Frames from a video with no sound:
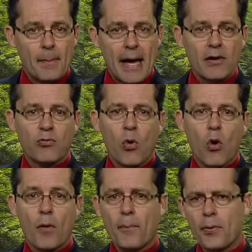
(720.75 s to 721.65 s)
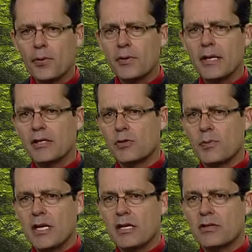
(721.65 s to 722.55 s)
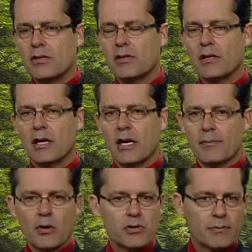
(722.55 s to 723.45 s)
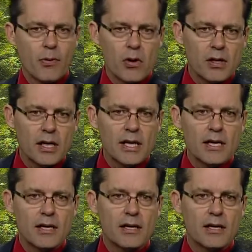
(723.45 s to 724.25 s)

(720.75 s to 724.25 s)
man of war, prudent in speech, and most importantly,